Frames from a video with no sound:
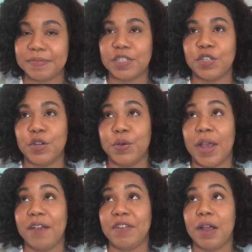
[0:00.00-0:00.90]
So
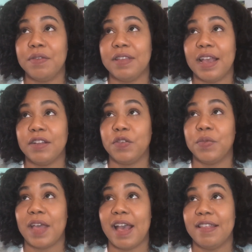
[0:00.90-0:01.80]
after I was diagnosed
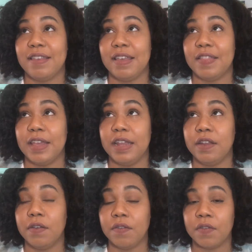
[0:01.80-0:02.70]
with IC at the end
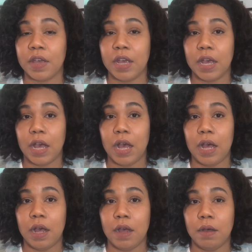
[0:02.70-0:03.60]
of
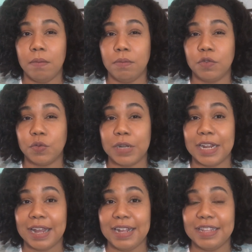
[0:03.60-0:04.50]

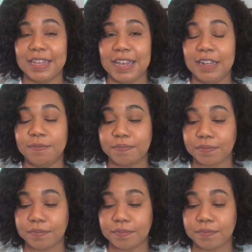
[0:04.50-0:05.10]
2019,